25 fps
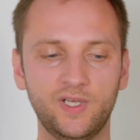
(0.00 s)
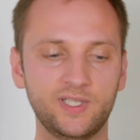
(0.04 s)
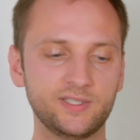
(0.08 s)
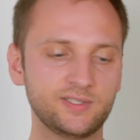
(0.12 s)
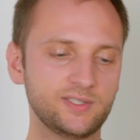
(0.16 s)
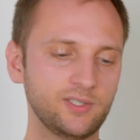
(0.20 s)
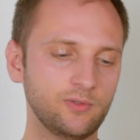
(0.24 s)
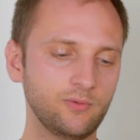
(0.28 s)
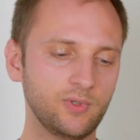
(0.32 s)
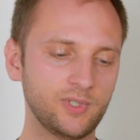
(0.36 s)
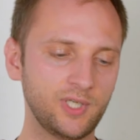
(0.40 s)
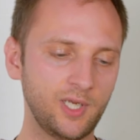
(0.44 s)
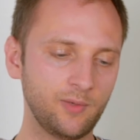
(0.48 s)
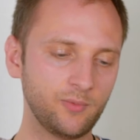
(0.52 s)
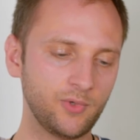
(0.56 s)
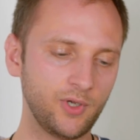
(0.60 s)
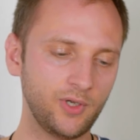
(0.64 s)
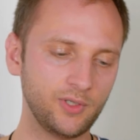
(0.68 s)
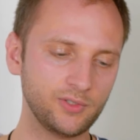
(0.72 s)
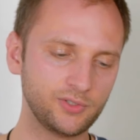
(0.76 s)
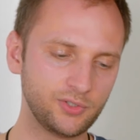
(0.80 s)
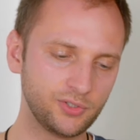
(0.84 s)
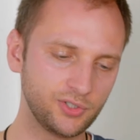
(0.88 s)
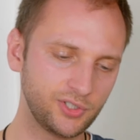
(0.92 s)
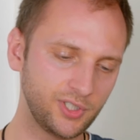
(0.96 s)
And so what I'm
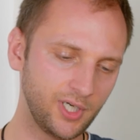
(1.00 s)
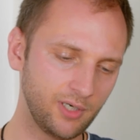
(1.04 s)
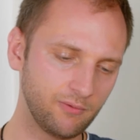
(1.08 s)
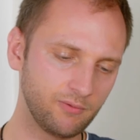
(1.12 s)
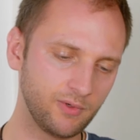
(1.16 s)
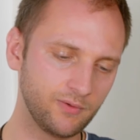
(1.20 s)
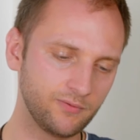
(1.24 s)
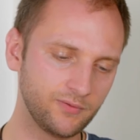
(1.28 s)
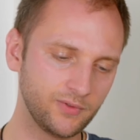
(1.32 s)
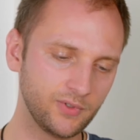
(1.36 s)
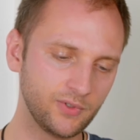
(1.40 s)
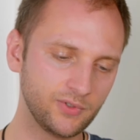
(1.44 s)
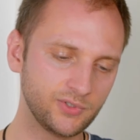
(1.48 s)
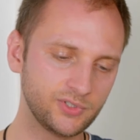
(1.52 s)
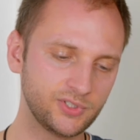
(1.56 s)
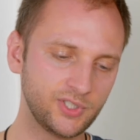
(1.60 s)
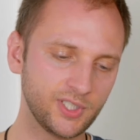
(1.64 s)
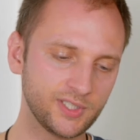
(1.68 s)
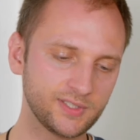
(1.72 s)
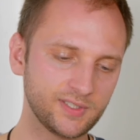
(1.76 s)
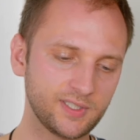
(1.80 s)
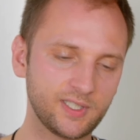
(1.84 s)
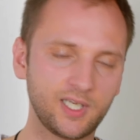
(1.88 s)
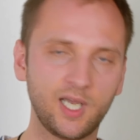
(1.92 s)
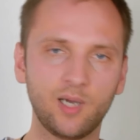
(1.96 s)
going to share with you is
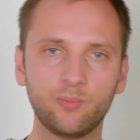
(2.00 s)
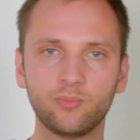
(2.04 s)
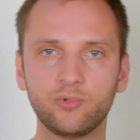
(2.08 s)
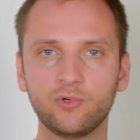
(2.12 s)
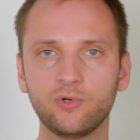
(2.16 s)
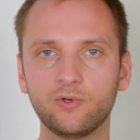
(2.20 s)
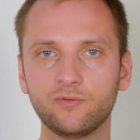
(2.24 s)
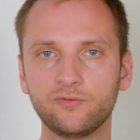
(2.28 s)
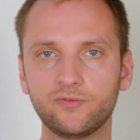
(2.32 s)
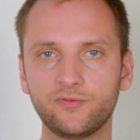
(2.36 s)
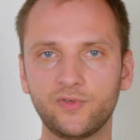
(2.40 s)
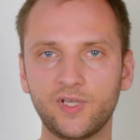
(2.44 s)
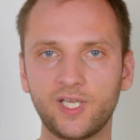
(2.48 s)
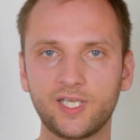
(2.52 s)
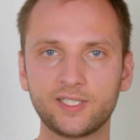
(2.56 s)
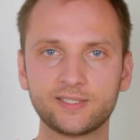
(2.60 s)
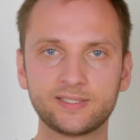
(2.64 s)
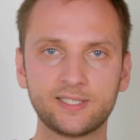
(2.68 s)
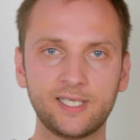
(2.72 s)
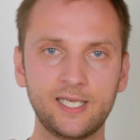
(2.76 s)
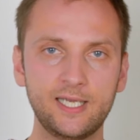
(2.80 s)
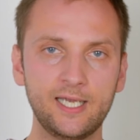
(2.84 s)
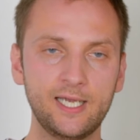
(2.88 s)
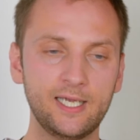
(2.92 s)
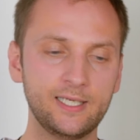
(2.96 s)
just a couple of
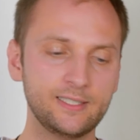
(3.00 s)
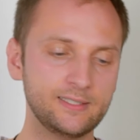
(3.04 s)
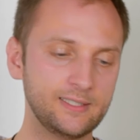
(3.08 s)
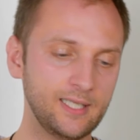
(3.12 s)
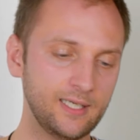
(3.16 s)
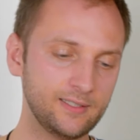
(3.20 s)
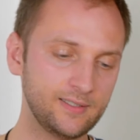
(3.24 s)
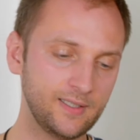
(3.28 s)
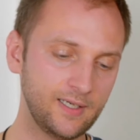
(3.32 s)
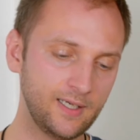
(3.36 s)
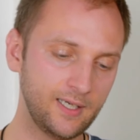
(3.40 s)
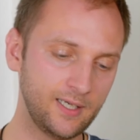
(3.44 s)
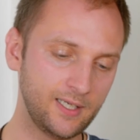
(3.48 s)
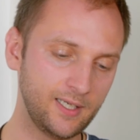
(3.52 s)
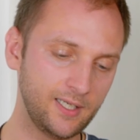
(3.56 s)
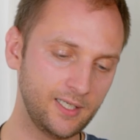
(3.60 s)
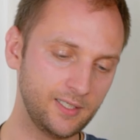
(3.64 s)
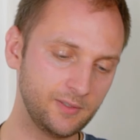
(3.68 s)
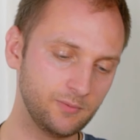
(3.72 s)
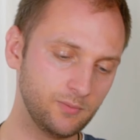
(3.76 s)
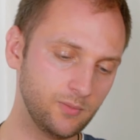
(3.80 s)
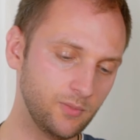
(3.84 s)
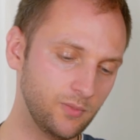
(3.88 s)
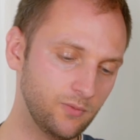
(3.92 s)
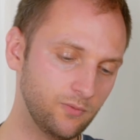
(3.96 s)
things that
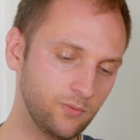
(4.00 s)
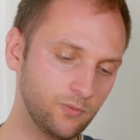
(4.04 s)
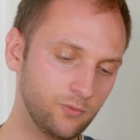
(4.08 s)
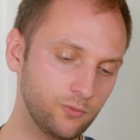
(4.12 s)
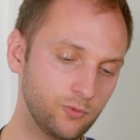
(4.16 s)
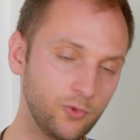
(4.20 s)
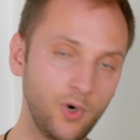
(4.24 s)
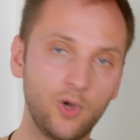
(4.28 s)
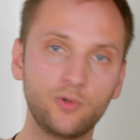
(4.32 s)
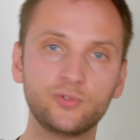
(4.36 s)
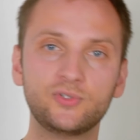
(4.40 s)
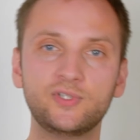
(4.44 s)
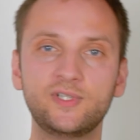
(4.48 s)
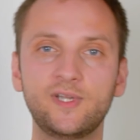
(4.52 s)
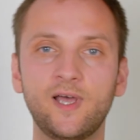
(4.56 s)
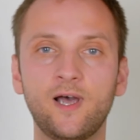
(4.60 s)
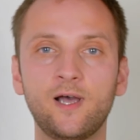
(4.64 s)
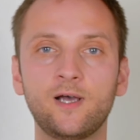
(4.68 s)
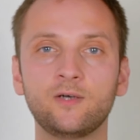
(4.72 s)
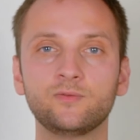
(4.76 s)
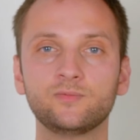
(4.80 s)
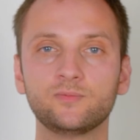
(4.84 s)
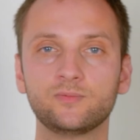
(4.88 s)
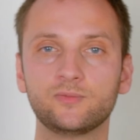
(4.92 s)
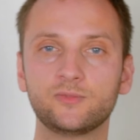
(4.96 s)
I wrote
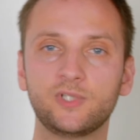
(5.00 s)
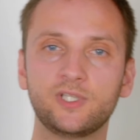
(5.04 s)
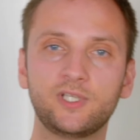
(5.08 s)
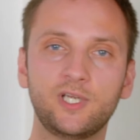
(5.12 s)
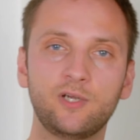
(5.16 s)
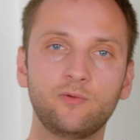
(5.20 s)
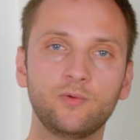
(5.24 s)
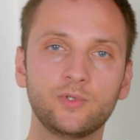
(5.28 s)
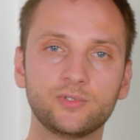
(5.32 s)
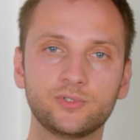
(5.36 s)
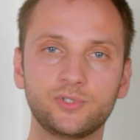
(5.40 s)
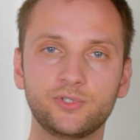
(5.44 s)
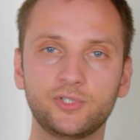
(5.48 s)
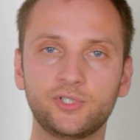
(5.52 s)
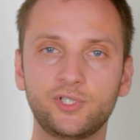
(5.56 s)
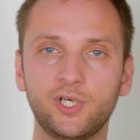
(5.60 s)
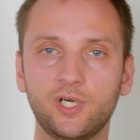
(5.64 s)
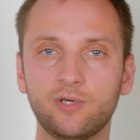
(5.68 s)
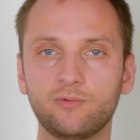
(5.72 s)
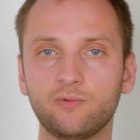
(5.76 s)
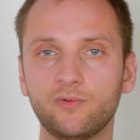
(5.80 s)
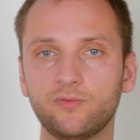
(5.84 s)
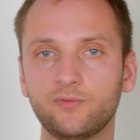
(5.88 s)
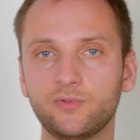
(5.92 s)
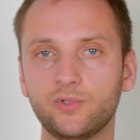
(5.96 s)
down that I want to
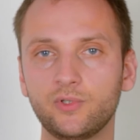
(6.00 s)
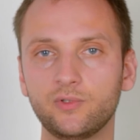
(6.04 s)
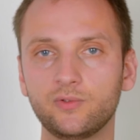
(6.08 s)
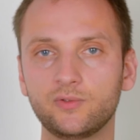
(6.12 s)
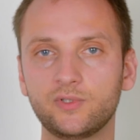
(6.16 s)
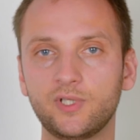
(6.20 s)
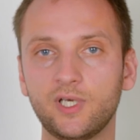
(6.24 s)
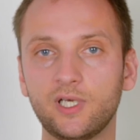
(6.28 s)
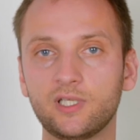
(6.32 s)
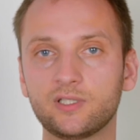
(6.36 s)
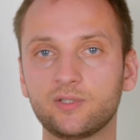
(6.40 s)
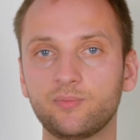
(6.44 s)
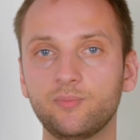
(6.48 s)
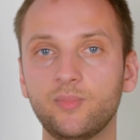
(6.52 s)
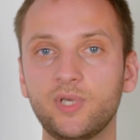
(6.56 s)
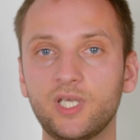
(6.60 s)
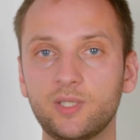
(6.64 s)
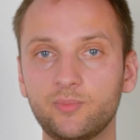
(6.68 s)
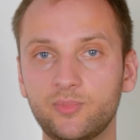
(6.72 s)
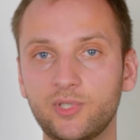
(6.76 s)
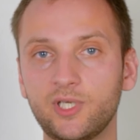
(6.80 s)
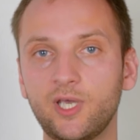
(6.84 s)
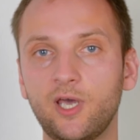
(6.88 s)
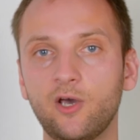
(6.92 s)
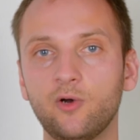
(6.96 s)
share with you that
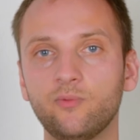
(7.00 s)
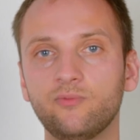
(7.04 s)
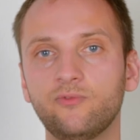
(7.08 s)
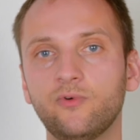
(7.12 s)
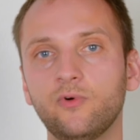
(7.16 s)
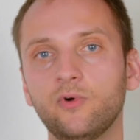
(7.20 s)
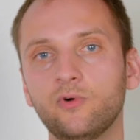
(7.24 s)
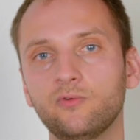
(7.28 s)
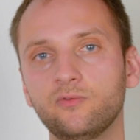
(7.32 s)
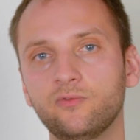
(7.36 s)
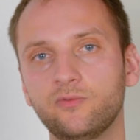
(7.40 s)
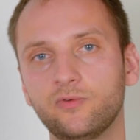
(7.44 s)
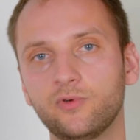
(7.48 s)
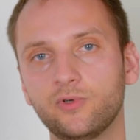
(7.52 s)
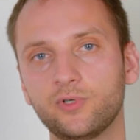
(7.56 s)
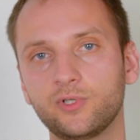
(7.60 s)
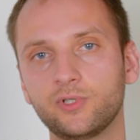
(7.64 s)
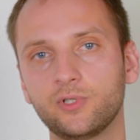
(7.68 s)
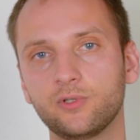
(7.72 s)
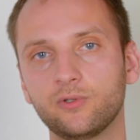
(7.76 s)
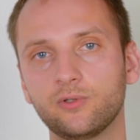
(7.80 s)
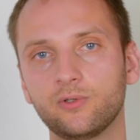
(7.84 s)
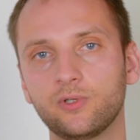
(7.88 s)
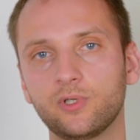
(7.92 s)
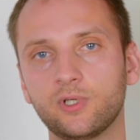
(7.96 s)
may be helpful for
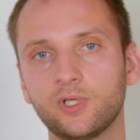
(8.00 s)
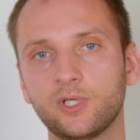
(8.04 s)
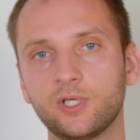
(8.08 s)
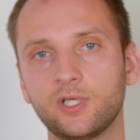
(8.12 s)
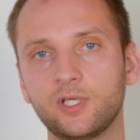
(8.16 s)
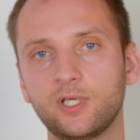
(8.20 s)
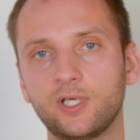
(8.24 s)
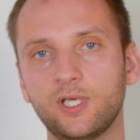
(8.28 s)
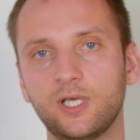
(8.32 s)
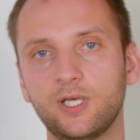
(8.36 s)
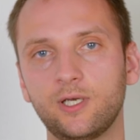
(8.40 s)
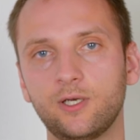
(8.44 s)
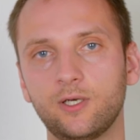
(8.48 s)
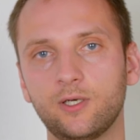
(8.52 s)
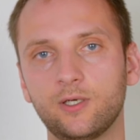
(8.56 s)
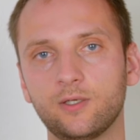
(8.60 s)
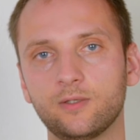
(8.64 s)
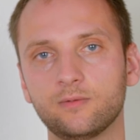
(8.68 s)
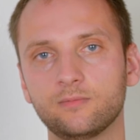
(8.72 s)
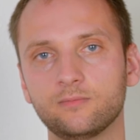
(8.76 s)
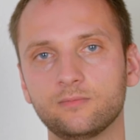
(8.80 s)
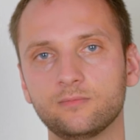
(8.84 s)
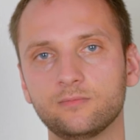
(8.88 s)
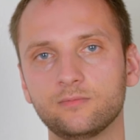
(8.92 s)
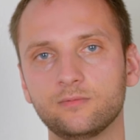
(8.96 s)
your
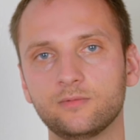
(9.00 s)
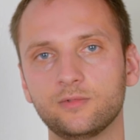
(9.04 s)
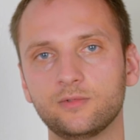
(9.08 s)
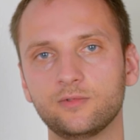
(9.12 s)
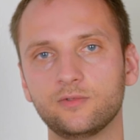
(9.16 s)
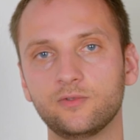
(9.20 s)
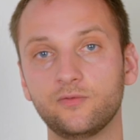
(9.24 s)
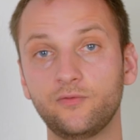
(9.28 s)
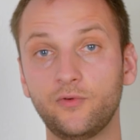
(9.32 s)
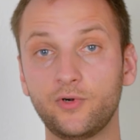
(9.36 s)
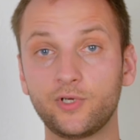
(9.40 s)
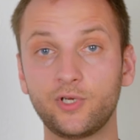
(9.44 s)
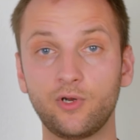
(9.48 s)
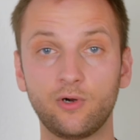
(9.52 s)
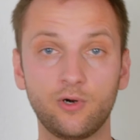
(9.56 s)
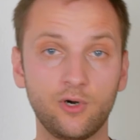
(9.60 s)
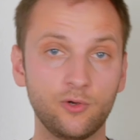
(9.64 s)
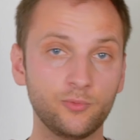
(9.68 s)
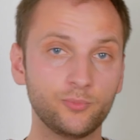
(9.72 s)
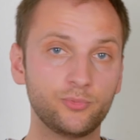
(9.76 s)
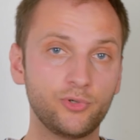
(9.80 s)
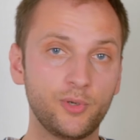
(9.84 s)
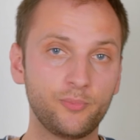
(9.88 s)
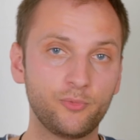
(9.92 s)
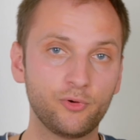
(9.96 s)
um, uh, for your
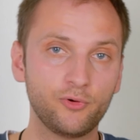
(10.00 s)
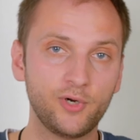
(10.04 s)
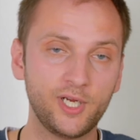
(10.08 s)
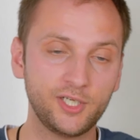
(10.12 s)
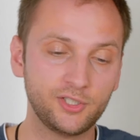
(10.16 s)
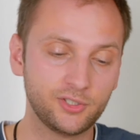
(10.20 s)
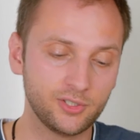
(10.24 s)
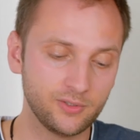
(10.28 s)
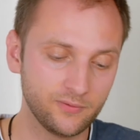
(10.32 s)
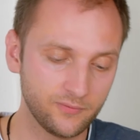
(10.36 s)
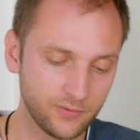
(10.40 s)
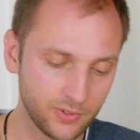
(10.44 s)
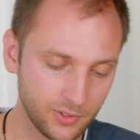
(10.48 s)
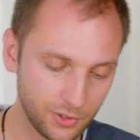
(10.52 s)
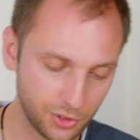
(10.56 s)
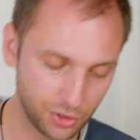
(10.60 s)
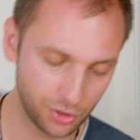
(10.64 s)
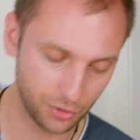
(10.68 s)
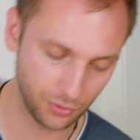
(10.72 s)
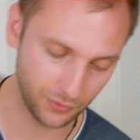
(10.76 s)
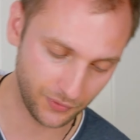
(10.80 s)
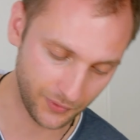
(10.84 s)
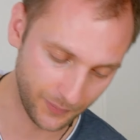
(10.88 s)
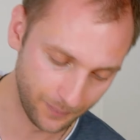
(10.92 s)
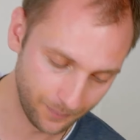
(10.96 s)
own preparation for the
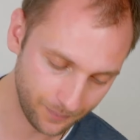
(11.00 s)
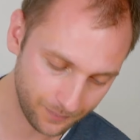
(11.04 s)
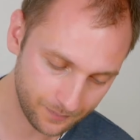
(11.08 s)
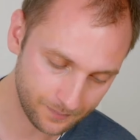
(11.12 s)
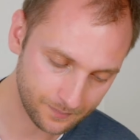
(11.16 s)
shoot.